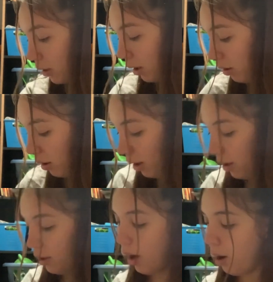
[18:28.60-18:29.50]
And
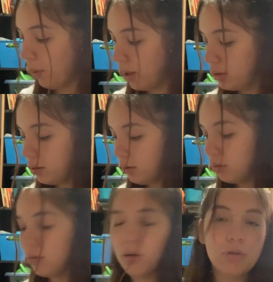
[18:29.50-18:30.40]
how I did the
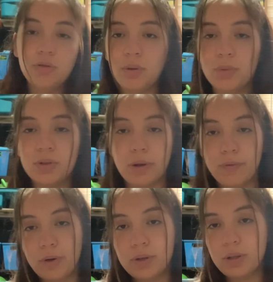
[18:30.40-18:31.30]
laundry was I first I
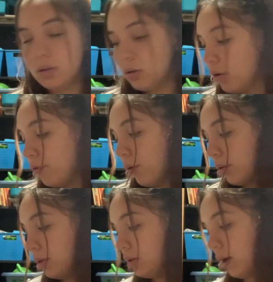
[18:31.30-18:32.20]
took off all the
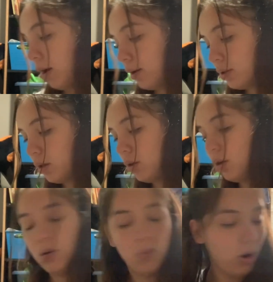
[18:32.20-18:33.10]
tags and then I
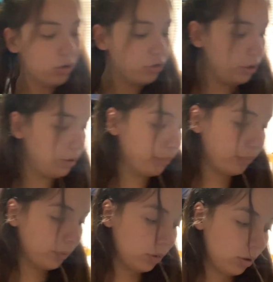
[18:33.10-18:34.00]
washed it.
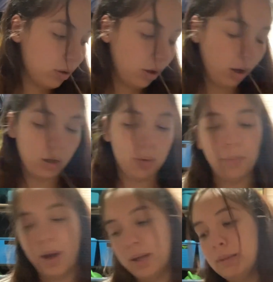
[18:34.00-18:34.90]
I
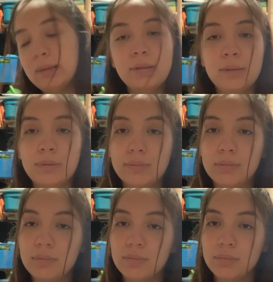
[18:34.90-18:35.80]
didn't
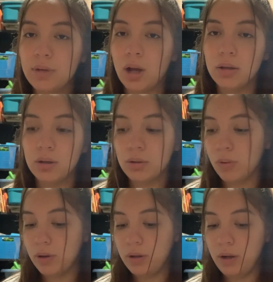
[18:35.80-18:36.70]
color
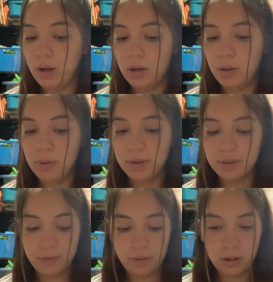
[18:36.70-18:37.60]
coordinate it because I feel
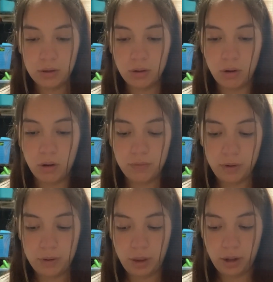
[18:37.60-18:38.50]
like they're all very
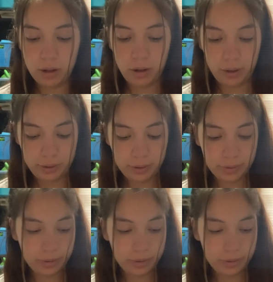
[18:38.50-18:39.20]
light colors.